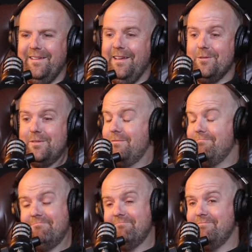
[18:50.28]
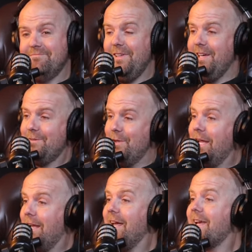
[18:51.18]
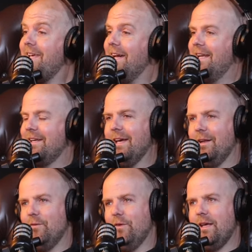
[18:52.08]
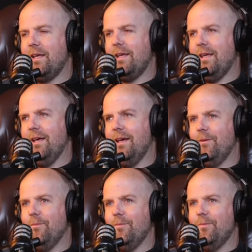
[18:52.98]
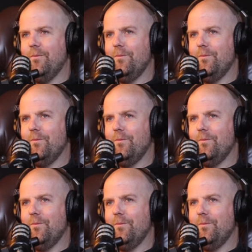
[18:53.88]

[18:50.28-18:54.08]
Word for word: yeah, I was, yeah, L lucky and kind of like um,